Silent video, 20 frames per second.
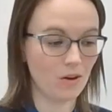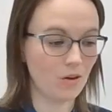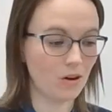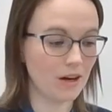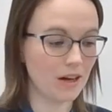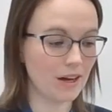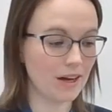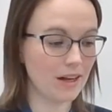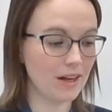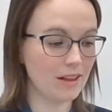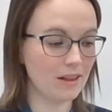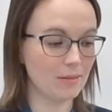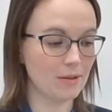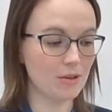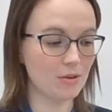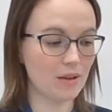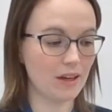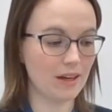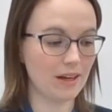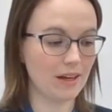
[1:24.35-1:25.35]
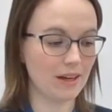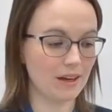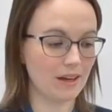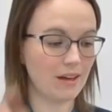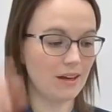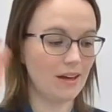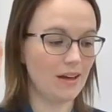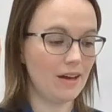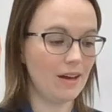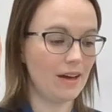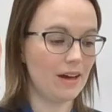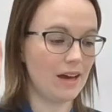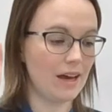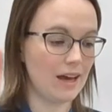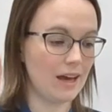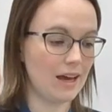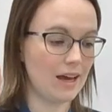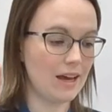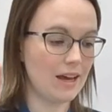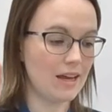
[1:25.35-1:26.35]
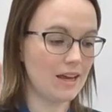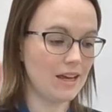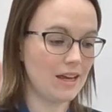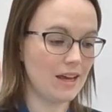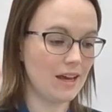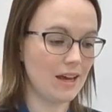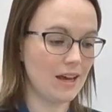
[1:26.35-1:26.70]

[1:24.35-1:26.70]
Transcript: Okay, let me do that again. A,